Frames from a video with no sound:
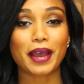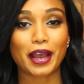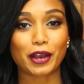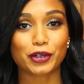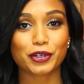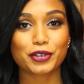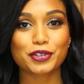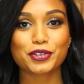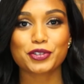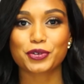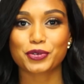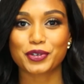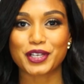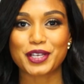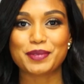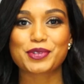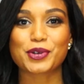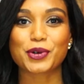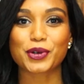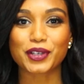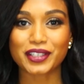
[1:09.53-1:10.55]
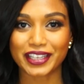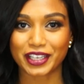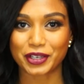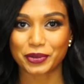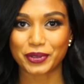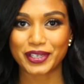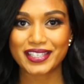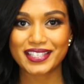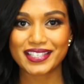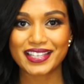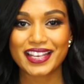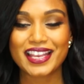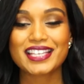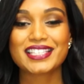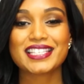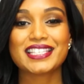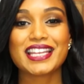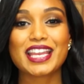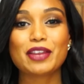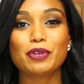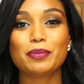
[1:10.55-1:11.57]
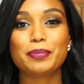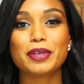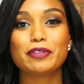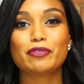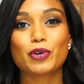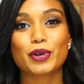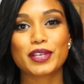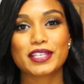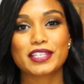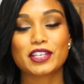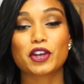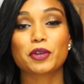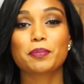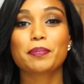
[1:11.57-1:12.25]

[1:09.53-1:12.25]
powders, creams, or liquids. Today we'll be focusing